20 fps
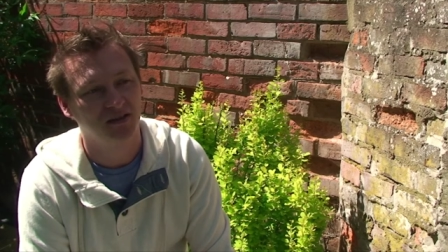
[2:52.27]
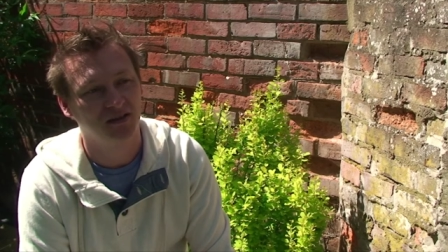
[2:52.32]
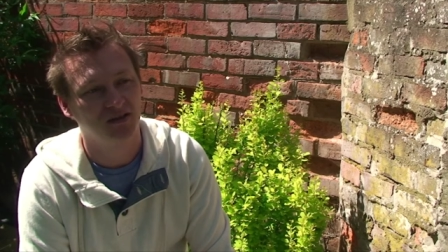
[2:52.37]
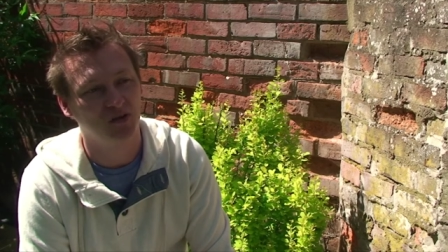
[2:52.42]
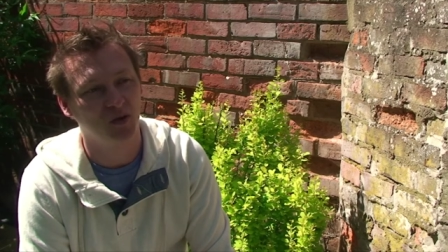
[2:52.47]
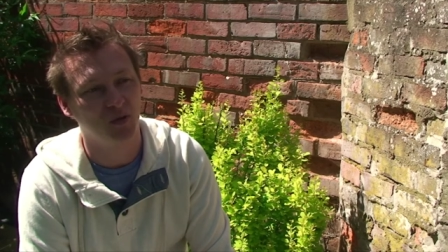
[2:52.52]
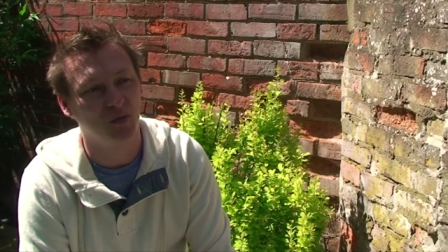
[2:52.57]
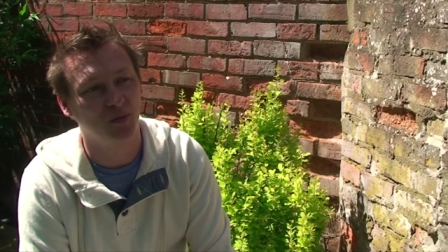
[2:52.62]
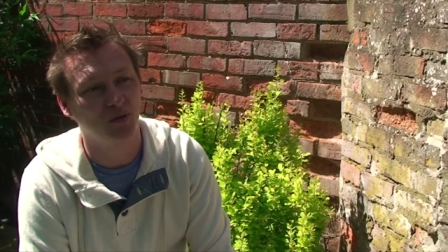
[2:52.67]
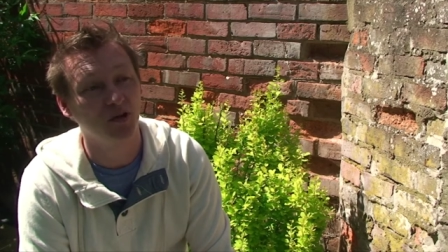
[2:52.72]

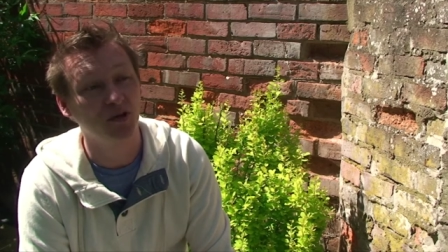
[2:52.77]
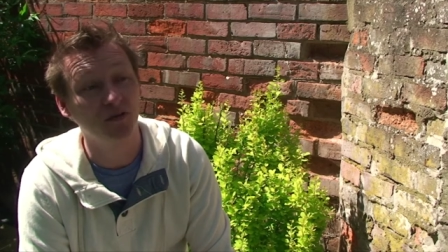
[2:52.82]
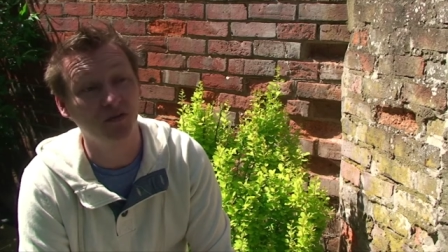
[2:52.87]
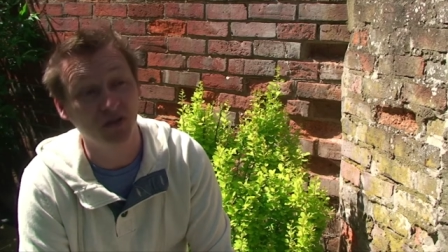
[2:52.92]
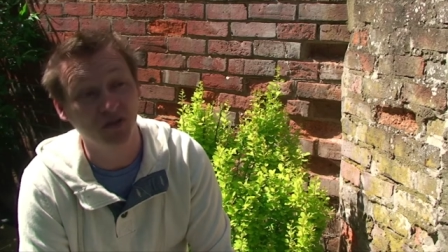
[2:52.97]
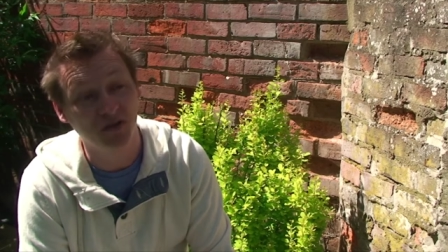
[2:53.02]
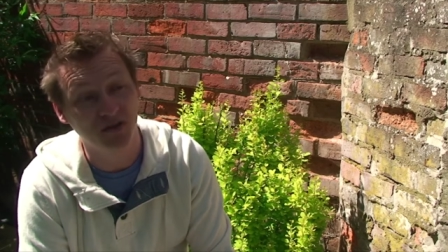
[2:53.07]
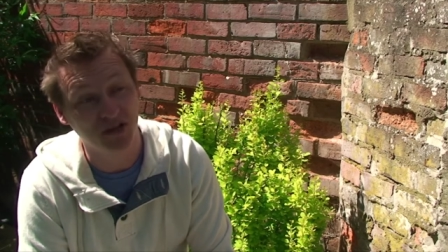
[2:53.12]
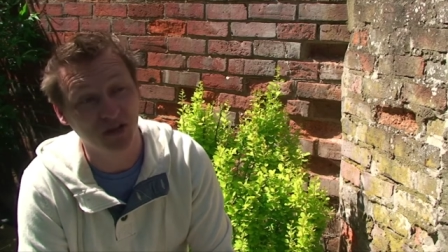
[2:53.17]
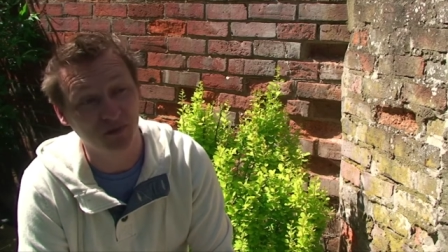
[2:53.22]
to improve
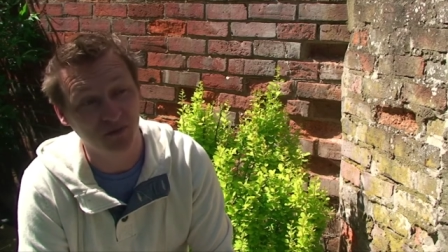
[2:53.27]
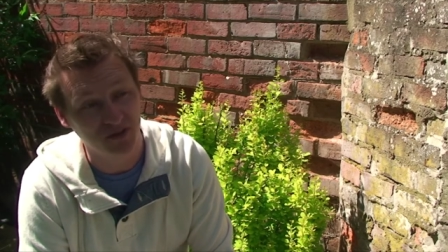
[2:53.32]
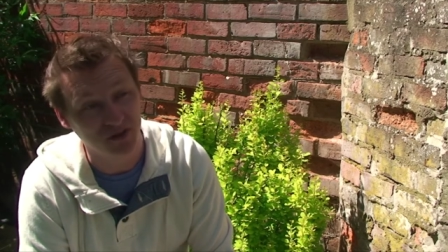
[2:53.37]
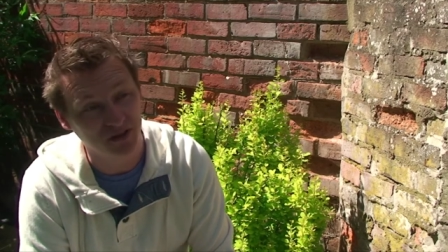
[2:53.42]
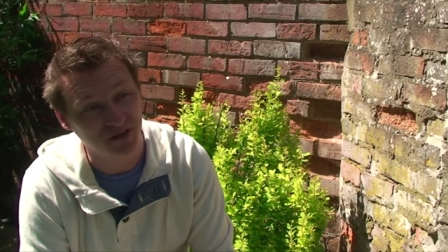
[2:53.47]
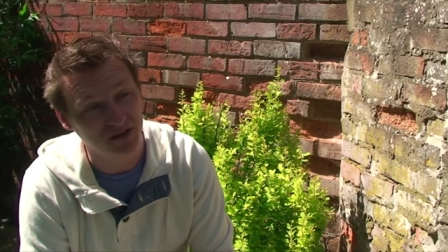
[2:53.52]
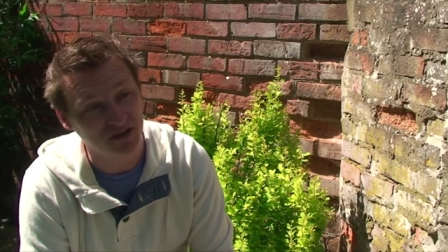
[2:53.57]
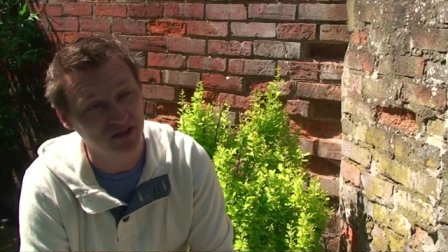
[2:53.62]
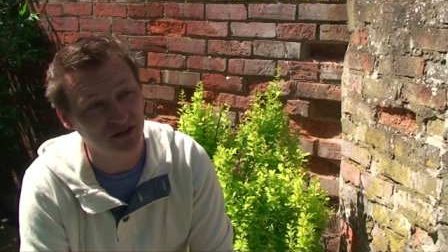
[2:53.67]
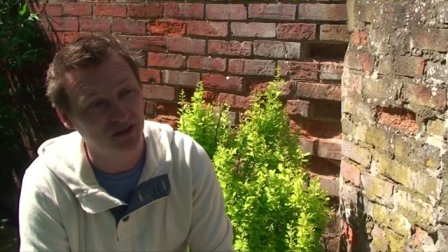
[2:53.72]
your
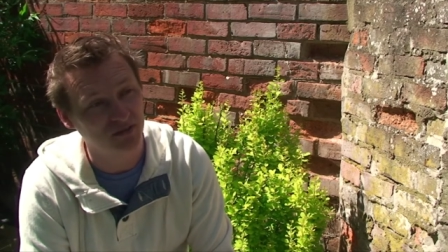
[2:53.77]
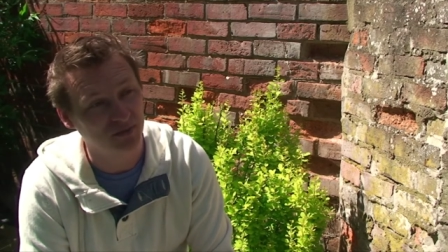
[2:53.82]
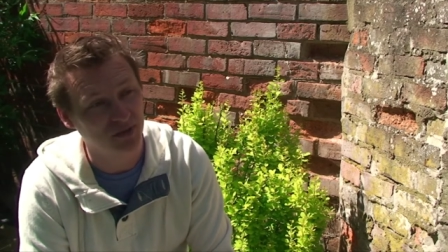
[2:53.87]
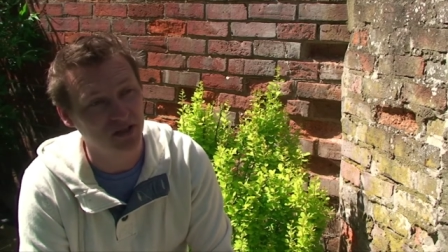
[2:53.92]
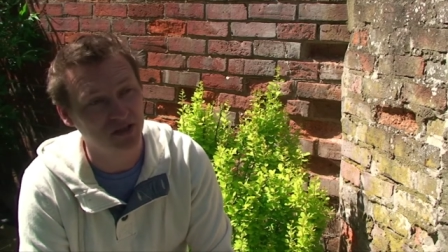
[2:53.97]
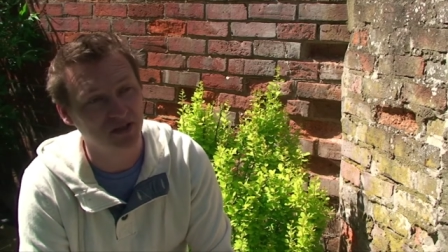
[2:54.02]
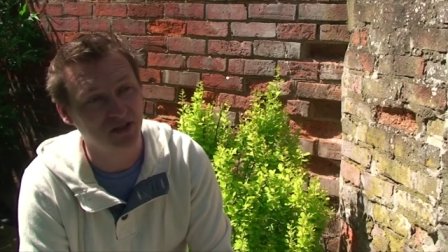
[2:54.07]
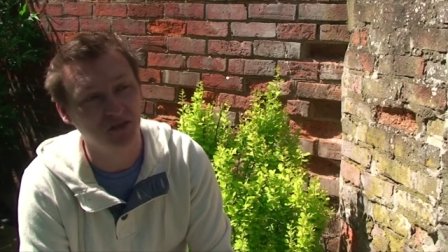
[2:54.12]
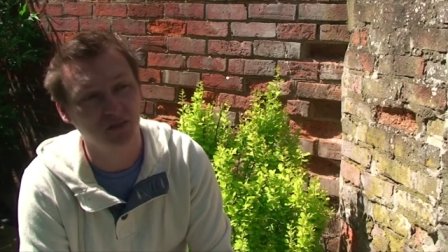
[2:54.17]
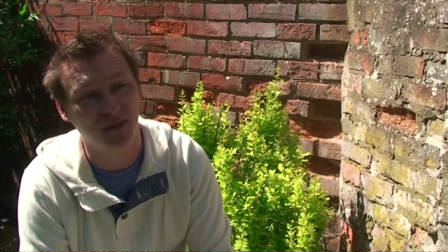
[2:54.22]
assumptions, but
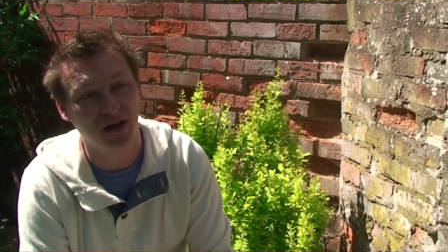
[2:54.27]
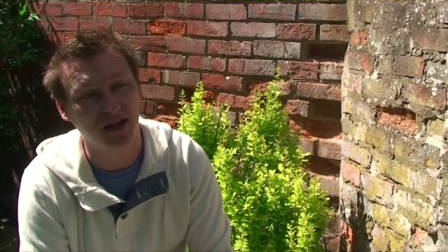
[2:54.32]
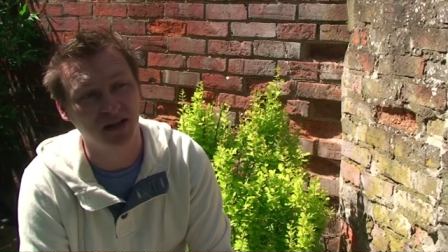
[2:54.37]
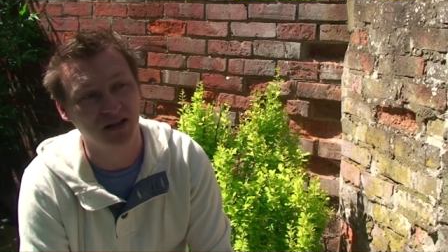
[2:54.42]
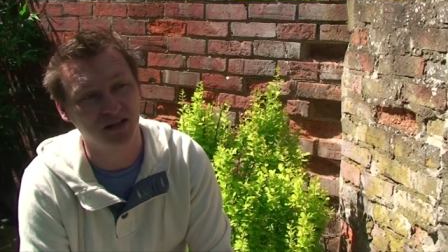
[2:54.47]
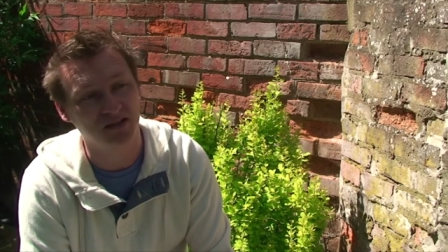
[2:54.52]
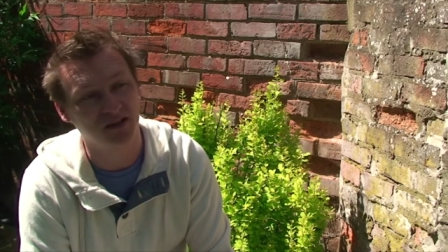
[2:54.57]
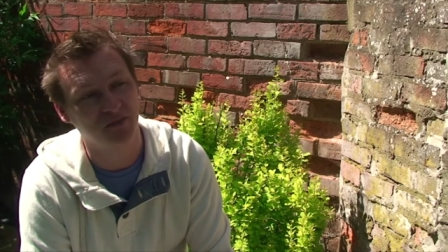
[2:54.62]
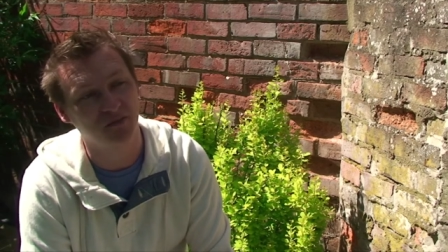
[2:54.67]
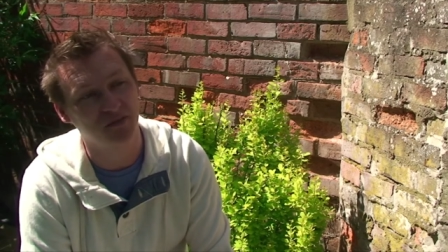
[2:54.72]
you're still
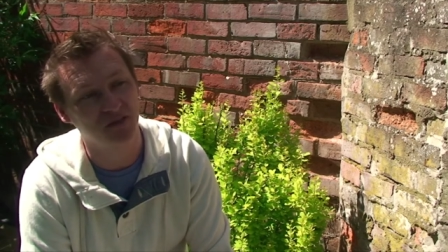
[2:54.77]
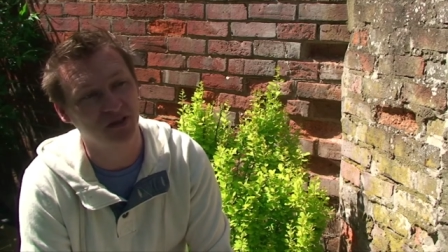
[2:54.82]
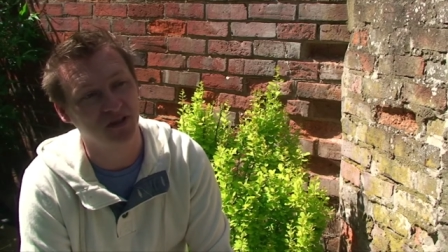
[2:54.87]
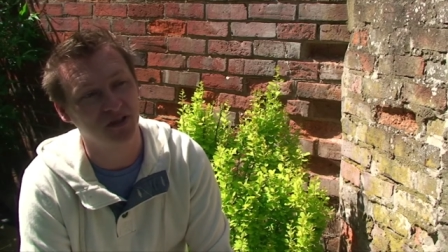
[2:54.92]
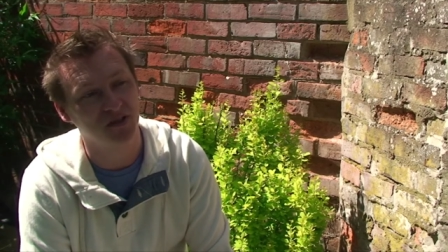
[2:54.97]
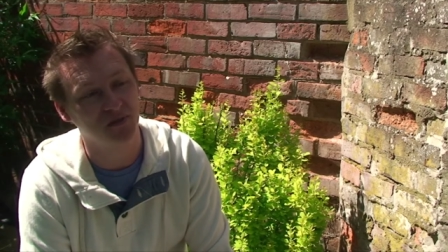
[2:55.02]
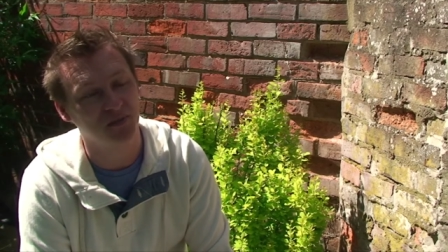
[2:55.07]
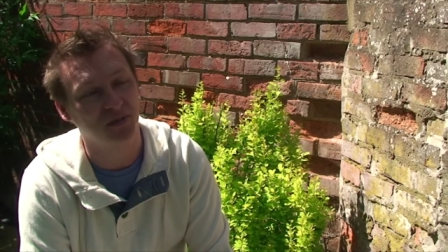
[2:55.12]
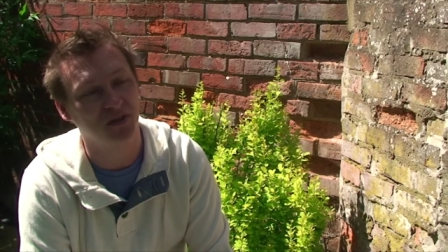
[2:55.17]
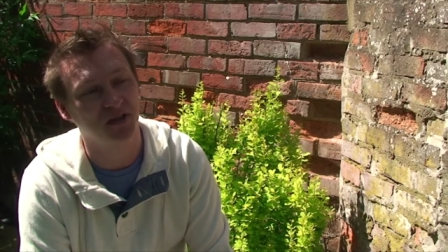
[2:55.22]
making
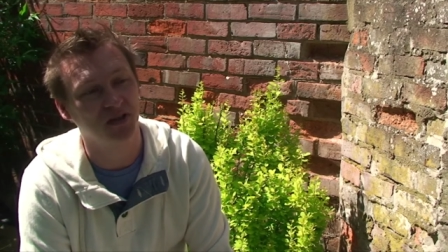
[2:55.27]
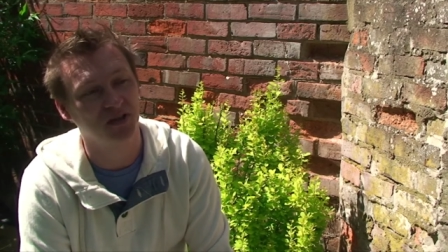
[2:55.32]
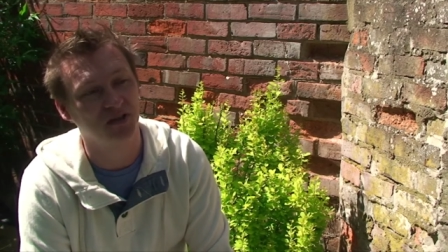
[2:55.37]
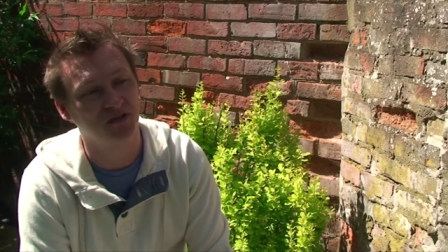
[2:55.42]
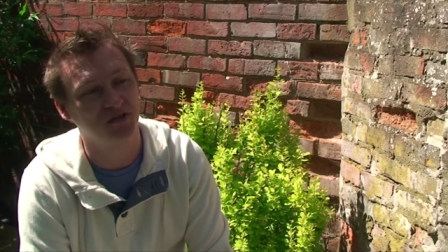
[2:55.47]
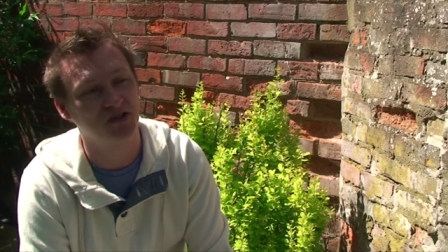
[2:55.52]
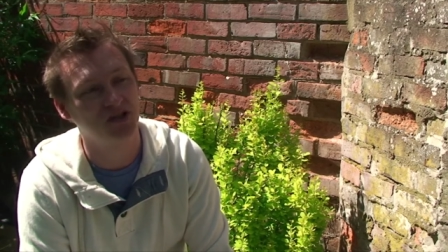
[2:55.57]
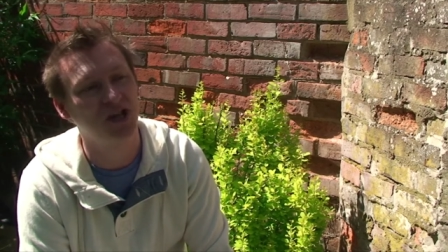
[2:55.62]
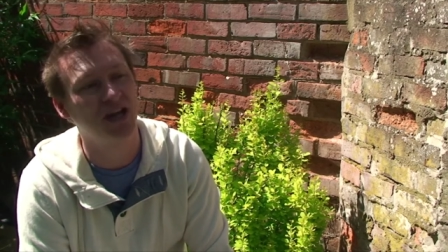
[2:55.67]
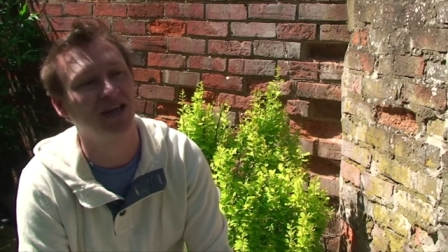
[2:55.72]
assumptions, but you're
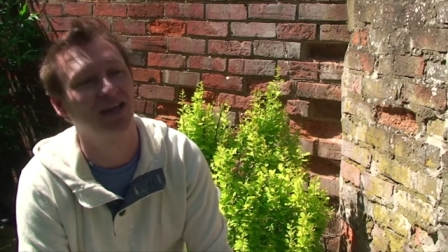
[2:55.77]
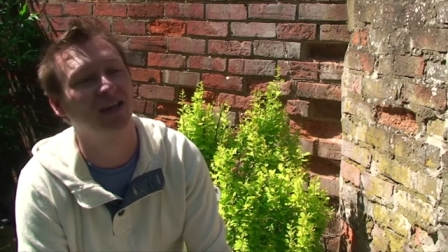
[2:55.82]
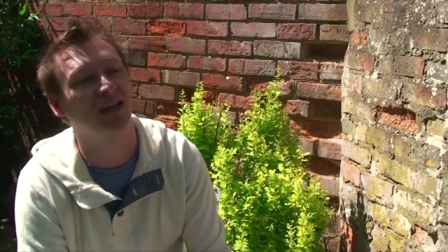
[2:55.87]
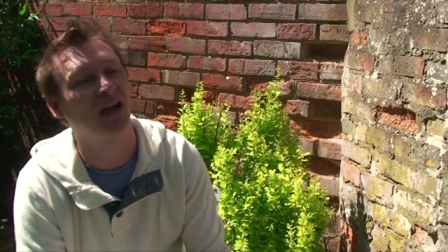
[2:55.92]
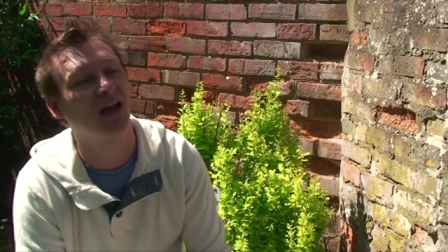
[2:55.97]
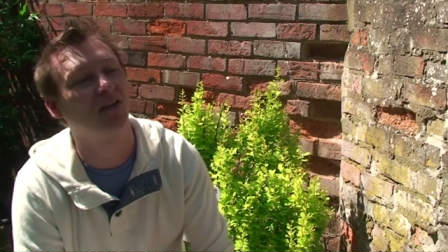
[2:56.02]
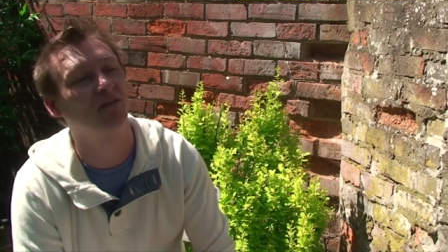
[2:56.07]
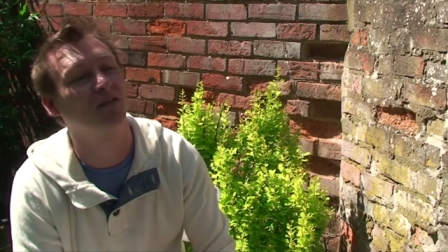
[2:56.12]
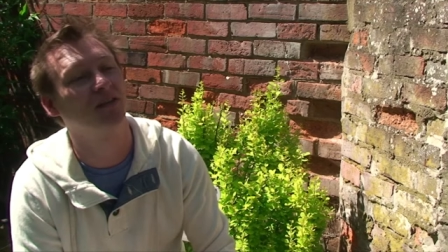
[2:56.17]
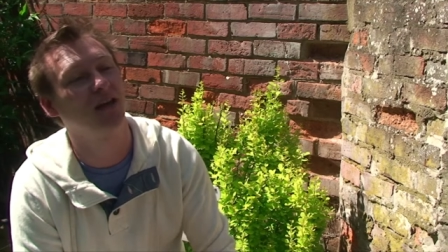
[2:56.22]
checking
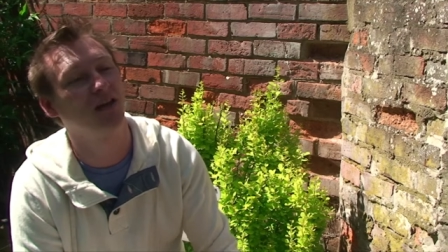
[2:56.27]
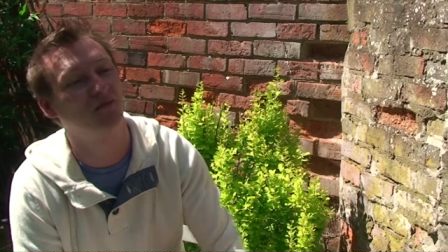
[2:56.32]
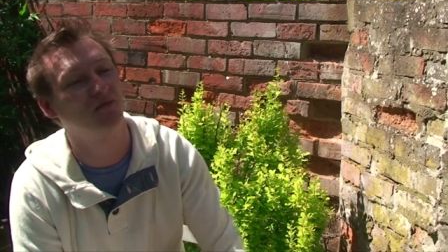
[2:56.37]
out the